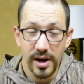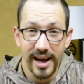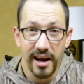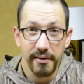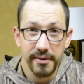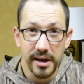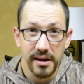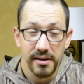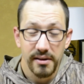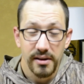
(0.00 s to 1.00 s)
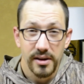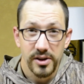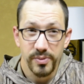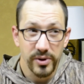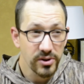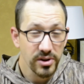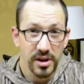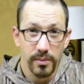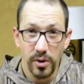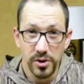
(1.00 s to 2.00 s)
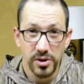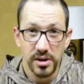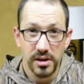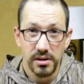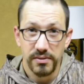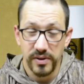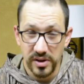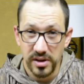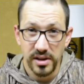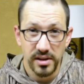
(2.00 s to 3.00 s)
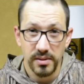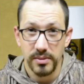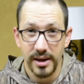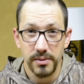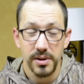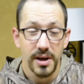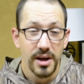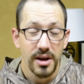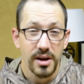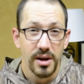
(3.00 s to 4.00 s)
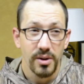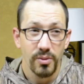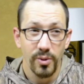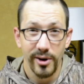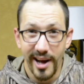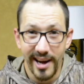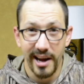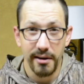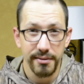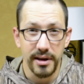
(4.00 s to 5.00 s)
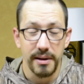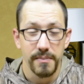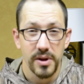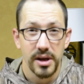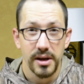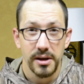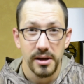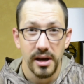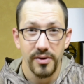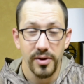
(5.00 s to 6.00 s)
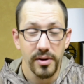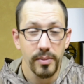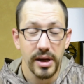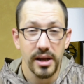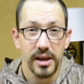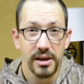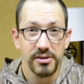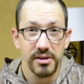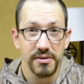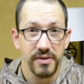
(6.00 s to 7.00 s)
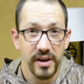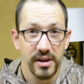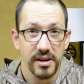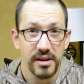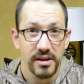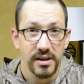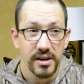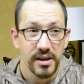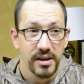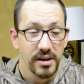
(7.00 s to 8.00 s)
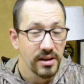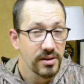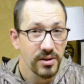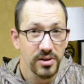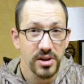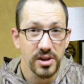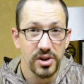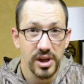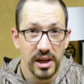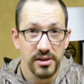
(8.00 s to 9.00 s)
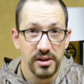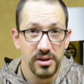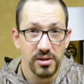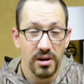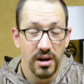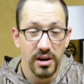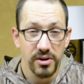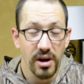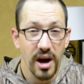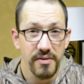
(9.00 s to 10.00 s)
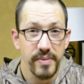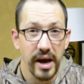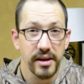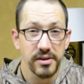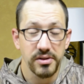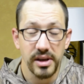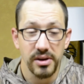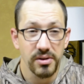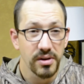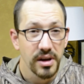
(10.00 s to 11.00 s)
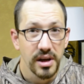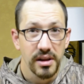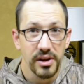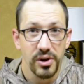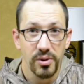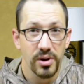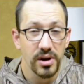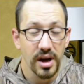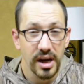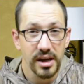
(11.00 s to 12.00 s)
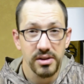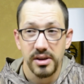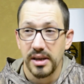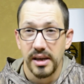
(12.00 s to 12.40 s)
healthy. Spiritually, emotionally, physically sometimes, we're not healthy. If you're being easily offended, there's a good chance that you're off balance, that you are not